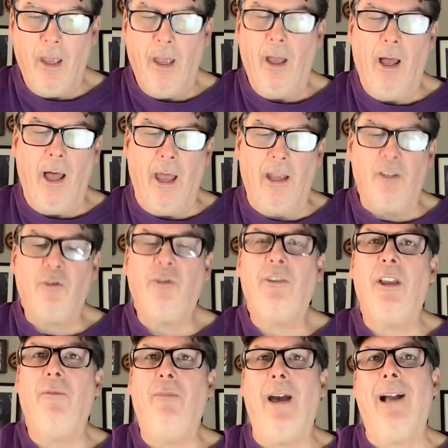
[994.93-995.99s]

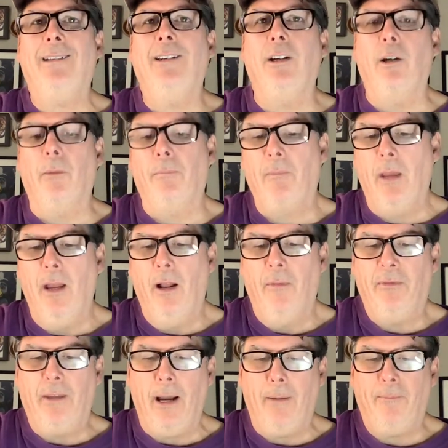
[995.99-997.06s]
Interesting fact here.
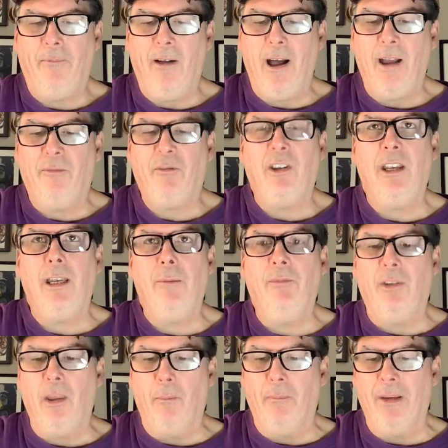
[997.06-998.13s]
Top 5
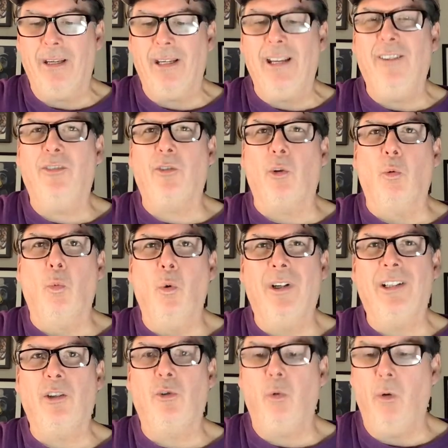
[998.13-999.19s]
teams in the Big East are
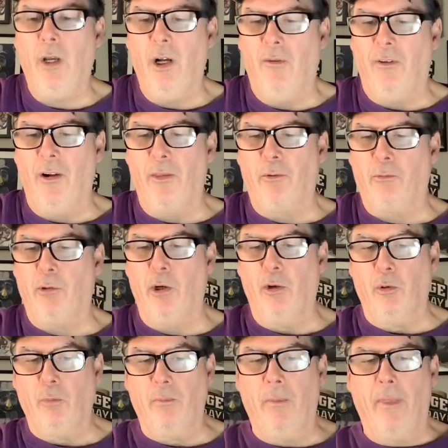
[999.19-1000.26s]
1-12 on the
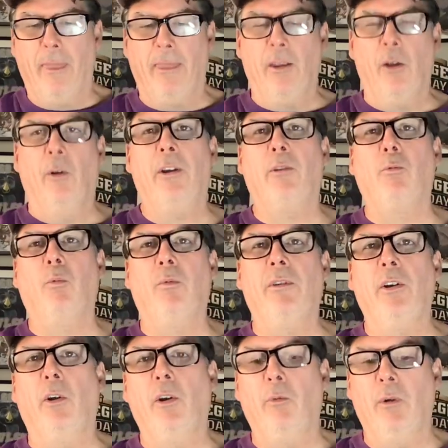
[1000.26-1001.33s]
road. The
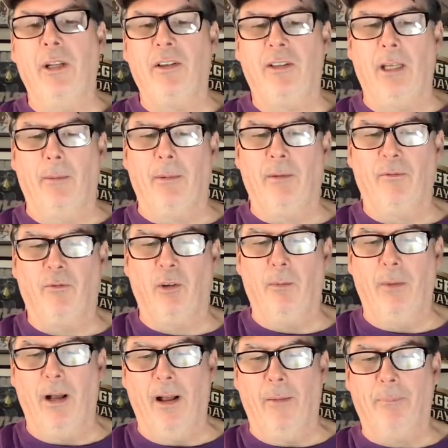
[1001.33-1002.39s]
only win coming
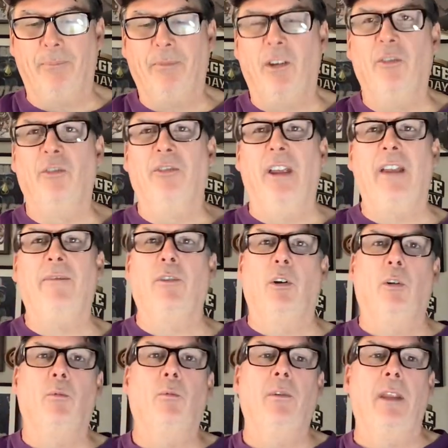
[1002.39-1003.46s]
from
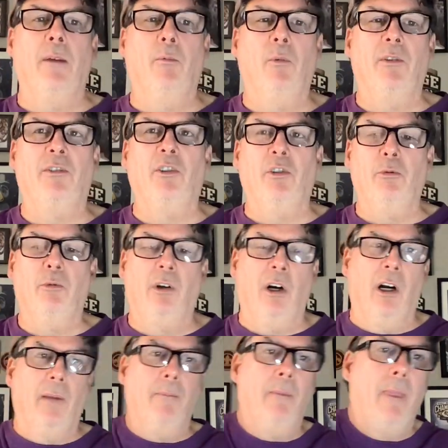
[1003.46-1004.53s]
Xavier when they went to
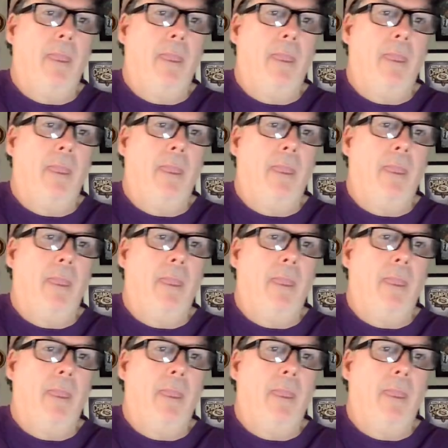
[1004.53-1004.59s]
UConn.